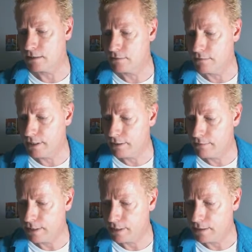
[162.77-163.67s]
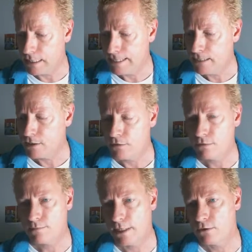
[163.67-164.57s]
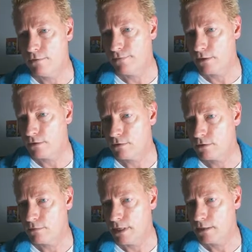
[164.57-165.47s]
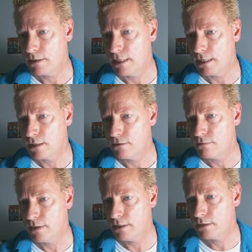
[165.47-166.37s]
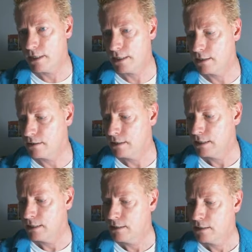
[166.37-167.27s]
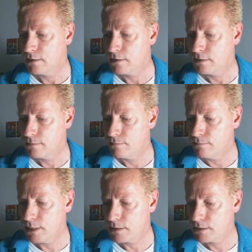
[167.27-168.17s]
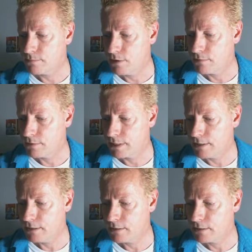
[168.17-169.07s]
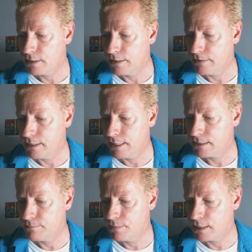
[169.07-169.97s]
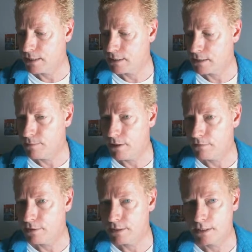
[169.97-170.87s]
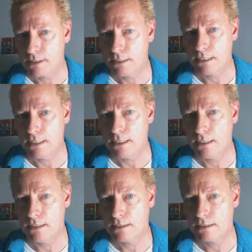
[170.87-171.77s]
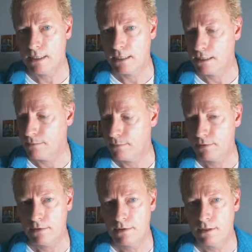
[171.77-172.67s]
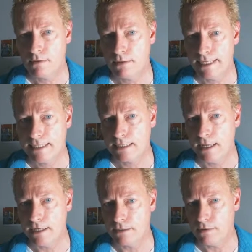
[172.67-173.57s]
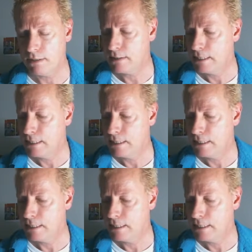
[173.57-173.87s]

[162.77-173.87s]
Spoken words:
So here I can use my two fingers, right, and I can do this. I can make it smaller like this, and then as I'm making it smaller, as you can see, it's taking up less lines, right?